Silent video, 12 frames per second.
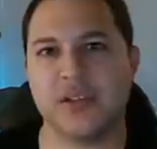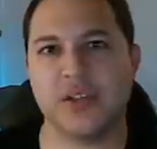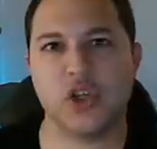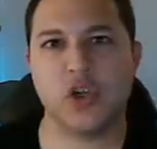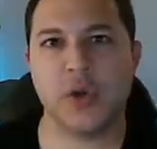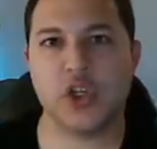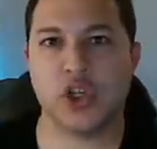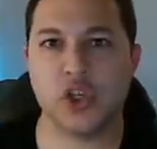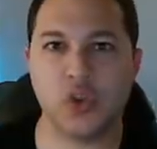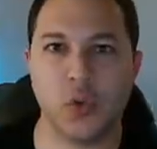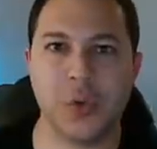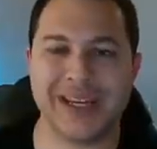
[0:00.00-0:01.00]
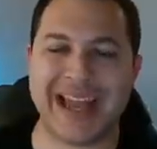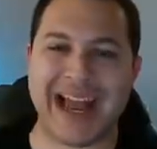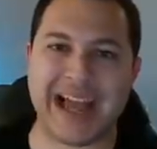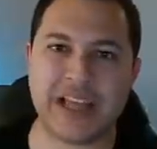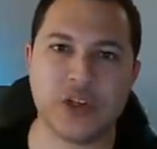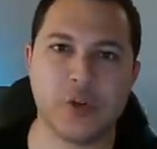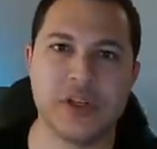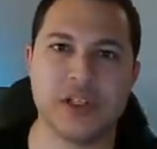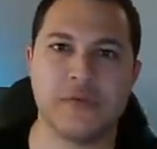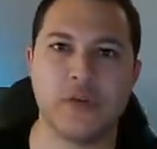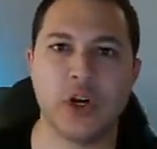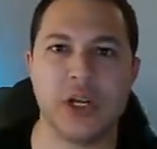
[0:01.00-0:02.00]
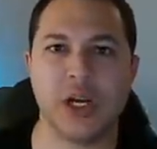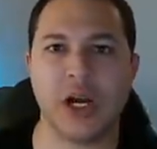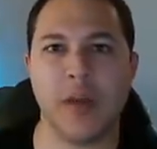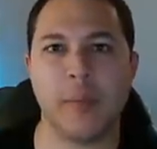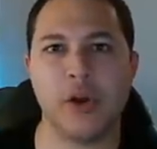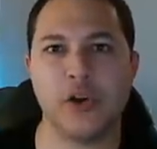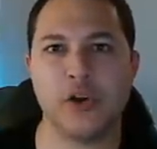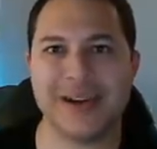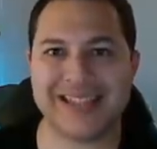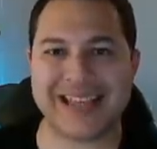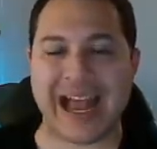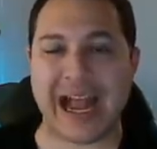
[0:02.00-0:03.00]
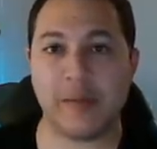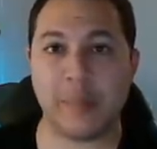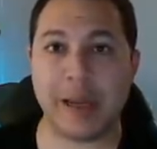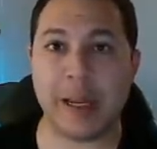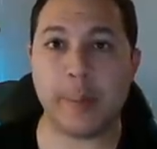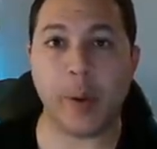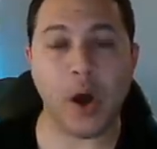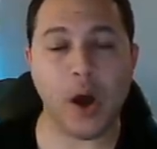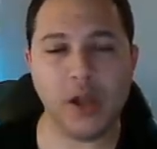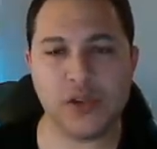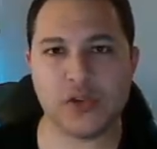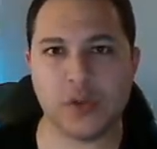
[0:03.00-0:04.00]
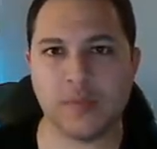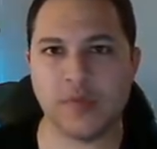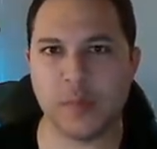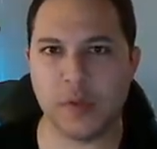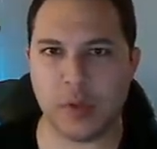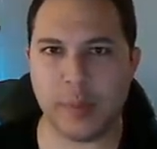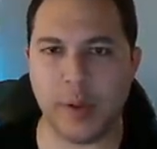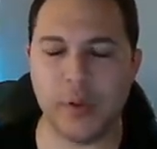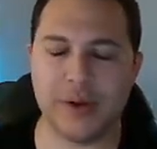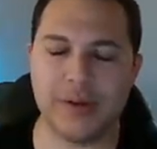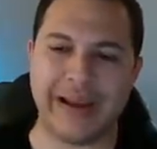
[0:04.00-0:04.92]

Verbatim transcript: situation you don't want to castle is if you're going to come under attack by a pawn storm from your opponent.